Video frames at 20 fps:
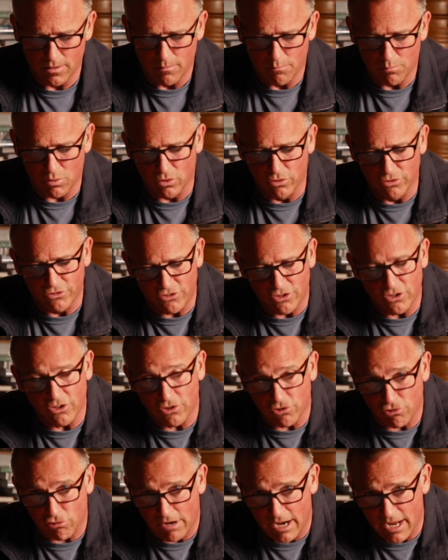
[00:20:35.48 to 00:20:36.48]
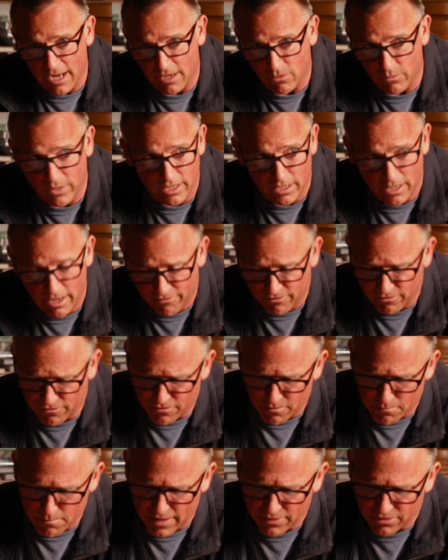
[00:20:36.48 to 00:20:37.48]
Balls turn grey when left
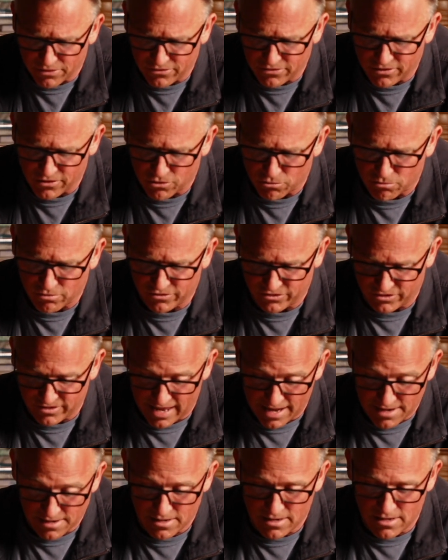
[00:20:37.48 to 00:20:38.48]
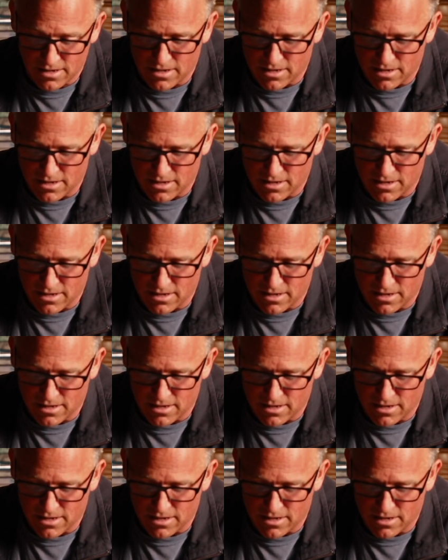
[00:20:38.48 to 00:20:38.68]
for months in the sun.